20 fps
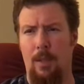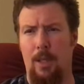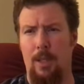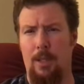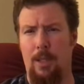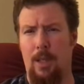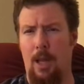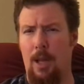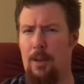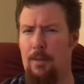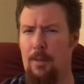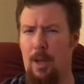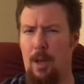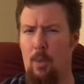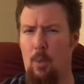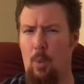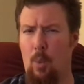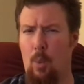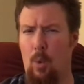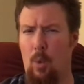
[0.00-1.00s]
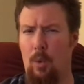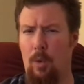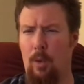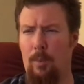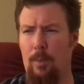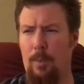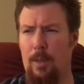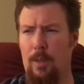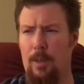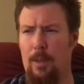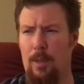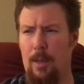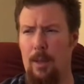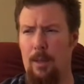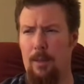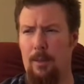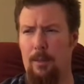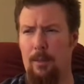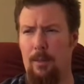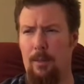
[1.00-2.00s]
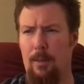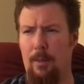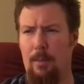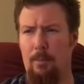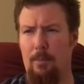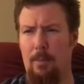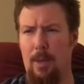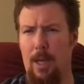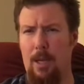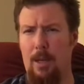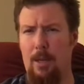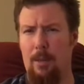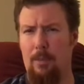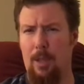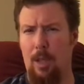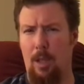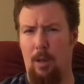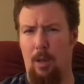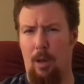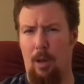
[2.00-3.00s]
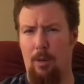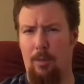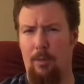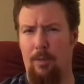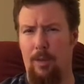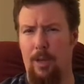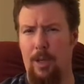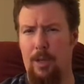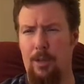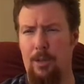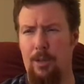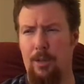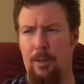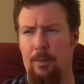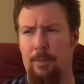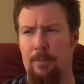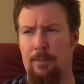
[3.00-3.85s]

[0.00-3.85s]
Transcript: It's kind of got a warm, medium to long finish.